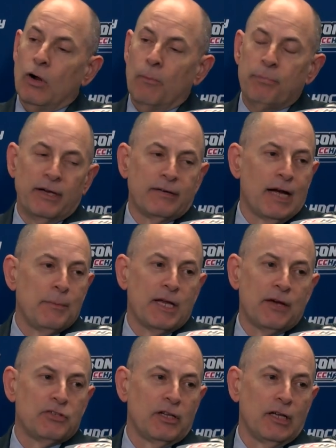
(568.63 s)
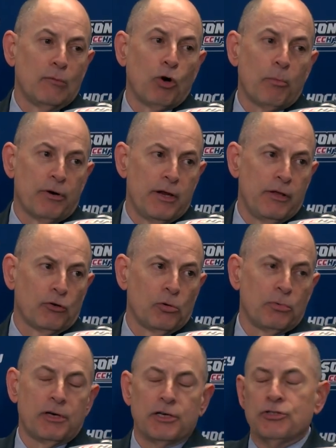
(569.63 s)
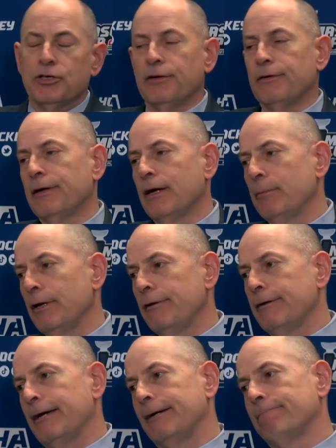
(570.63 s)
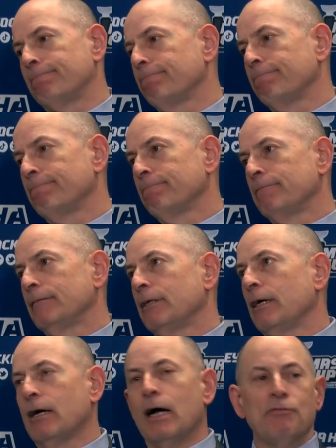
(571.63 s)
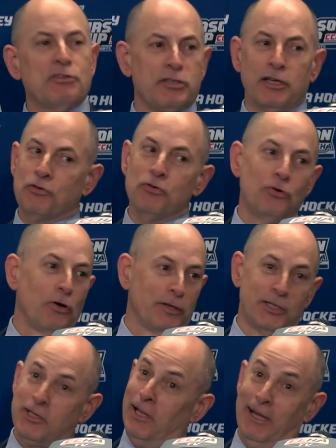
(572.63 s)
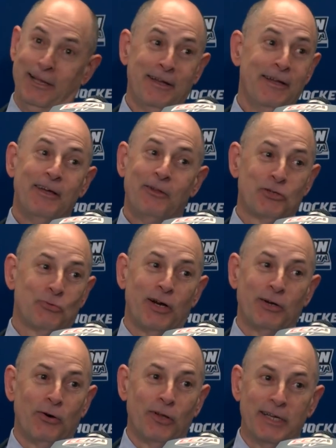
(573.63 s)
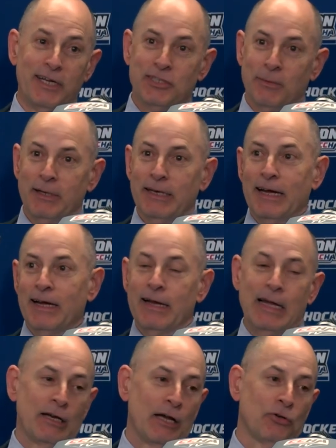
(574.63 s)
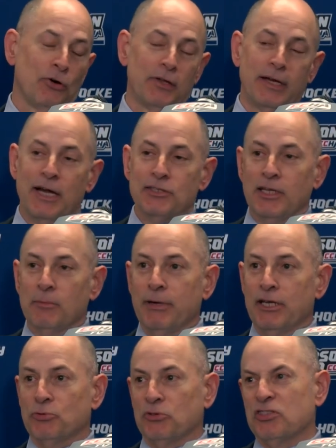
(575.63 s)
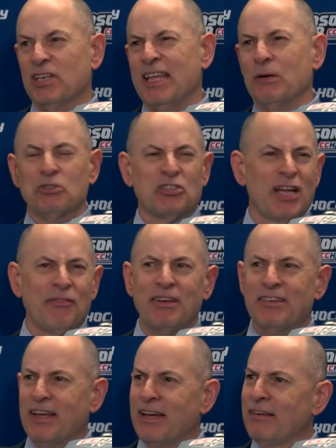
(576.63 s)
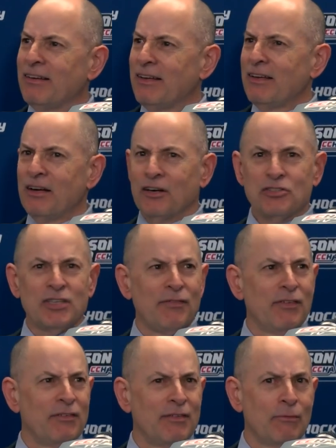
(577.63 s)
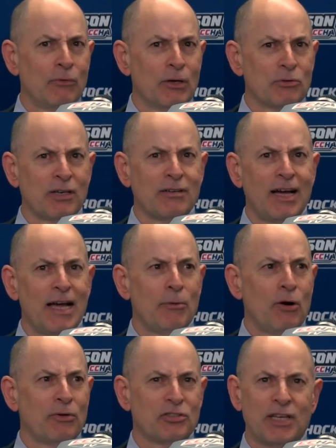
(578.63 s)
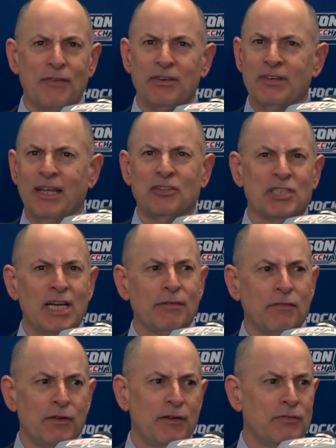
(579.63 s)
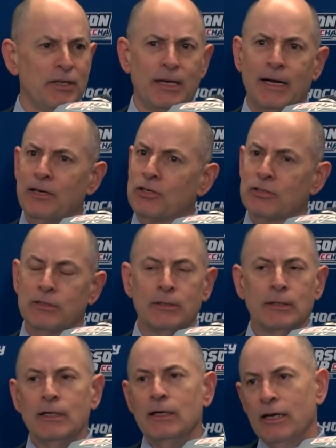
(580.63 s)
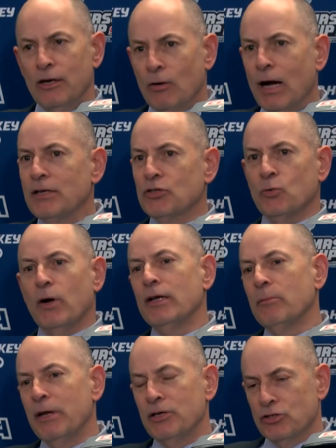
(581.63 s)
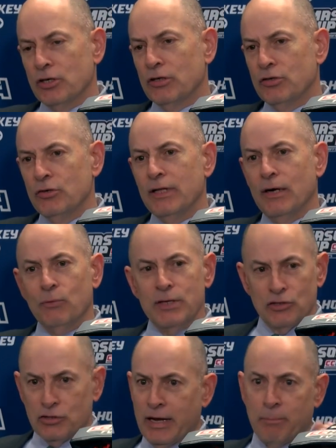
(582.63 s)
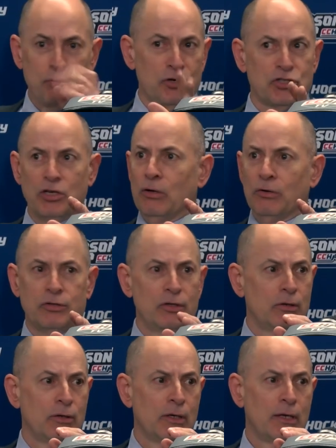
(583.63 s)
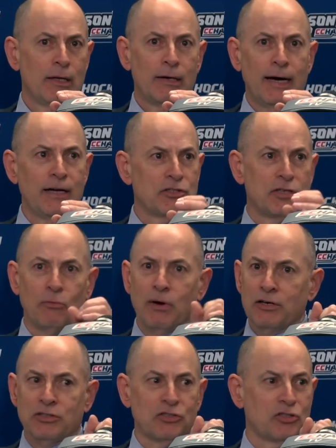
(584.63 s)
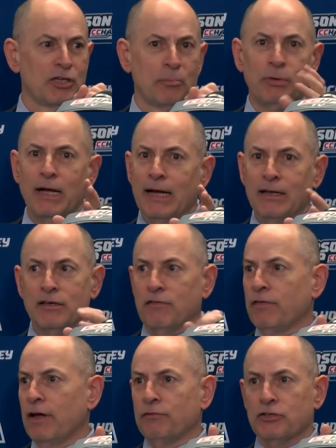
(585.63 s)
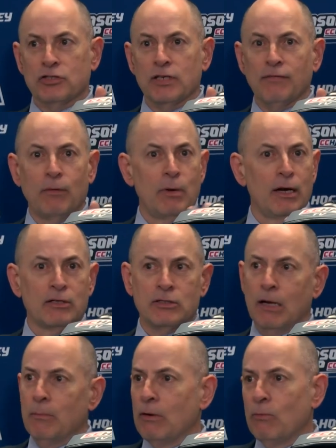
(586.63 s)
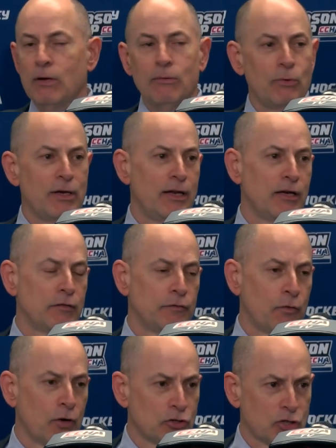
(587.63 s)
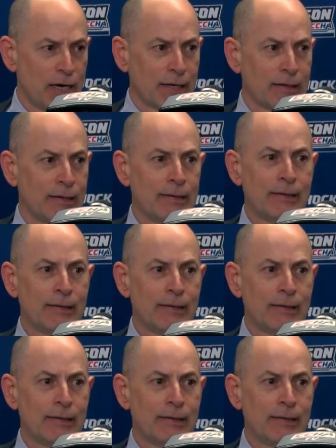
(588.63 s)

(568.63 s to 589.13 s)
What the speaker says: Well, big time. It gives you a little more breathing room, Christian. I mean, obviously a two-goal lead. It was one-goal leads. I mean, I told the guys on the bench, it was 7-10 or 7, where there was a timeout with 7-10, 7-15. I just wanted to make sure, too, that we just kept pushing, though, too. I just didn't want us to sit back and defend for 7 minutes. I mean, we needed to forecheck.